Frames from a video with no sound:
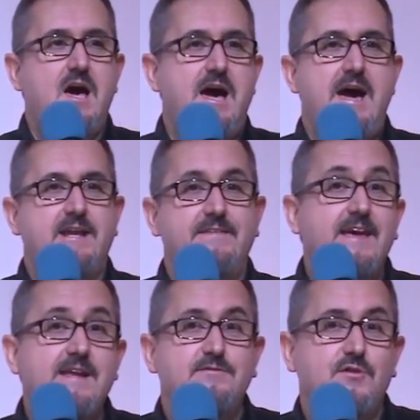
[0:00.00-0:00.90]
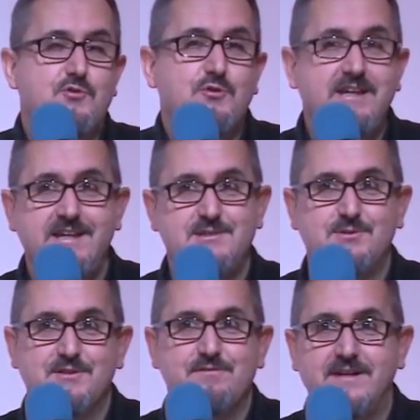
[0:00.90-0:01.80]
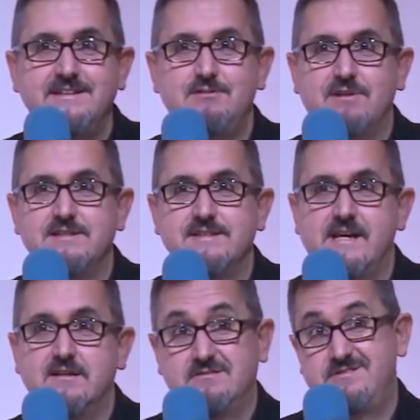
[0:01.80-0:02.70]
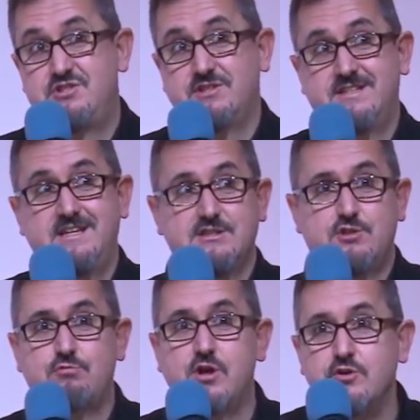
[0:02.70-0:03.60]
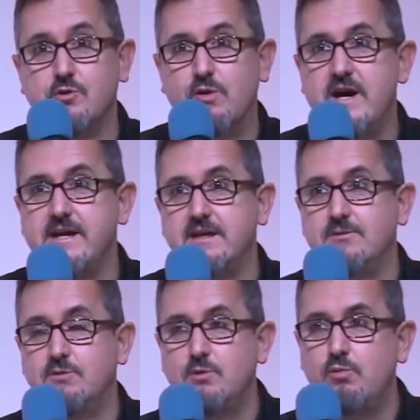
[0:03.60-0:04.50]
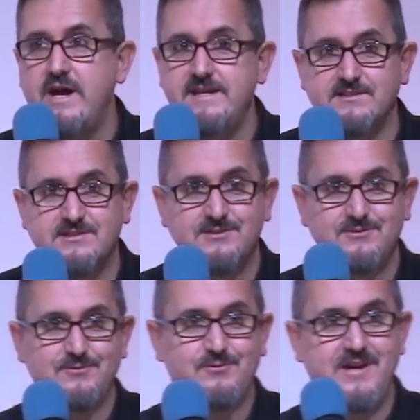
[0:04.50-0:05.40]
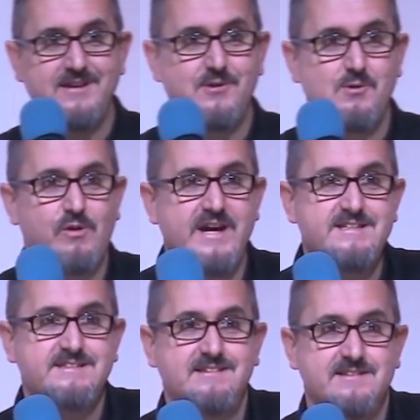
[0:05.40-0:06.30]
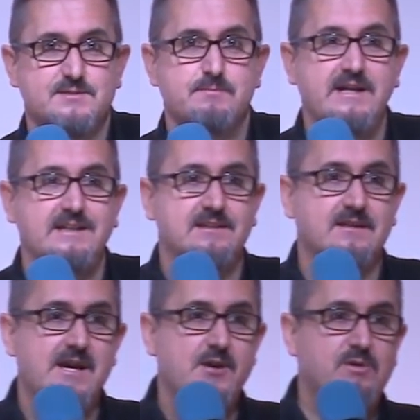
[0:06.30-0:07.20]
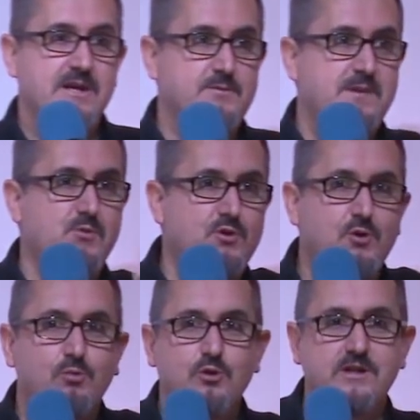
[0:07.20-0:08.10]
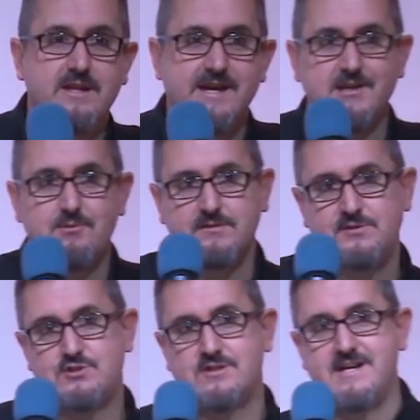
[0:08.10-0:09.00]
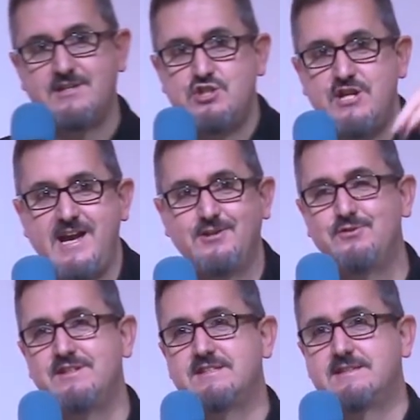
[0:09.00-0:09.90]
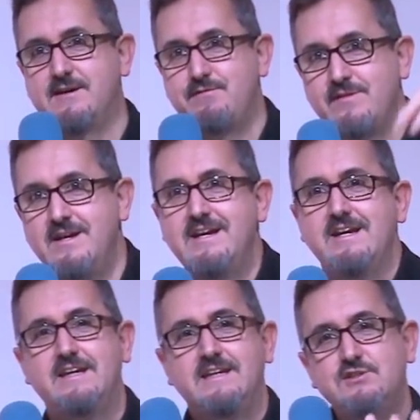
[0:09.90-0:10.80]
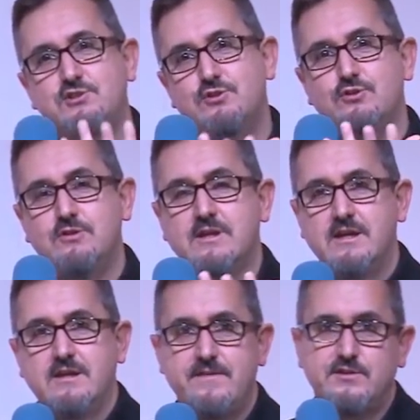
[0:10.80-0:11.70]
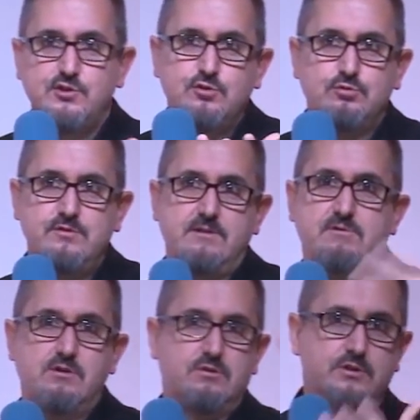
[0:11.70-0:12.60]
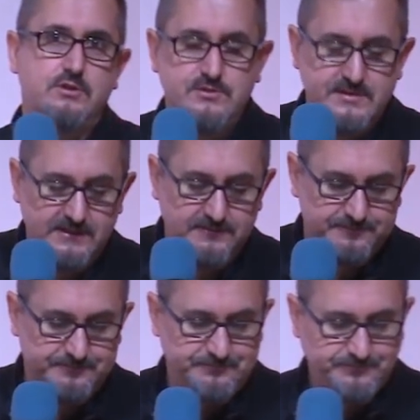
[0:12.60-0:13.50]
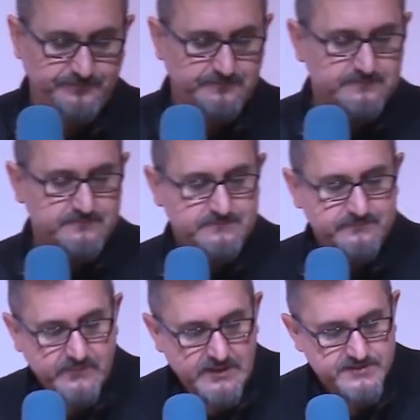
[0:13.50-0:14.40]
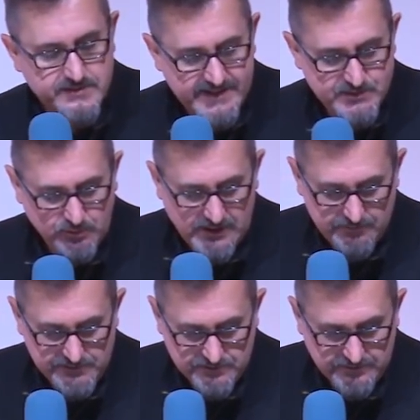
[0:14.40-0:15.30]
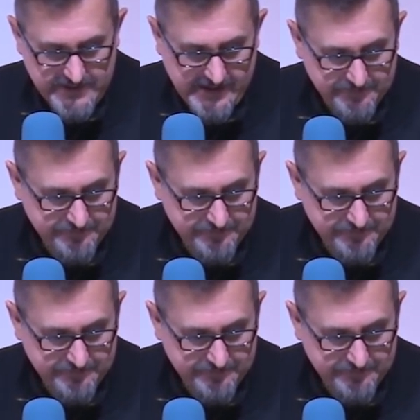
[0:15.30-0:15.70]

and at the end of the three years when the funding runs out, just gets thrown away, what a waste. Why, we're wasting this money. We have to be more coordinated. We have to try and channel this stuff into the tool that we're all using. So that's why we're doing that.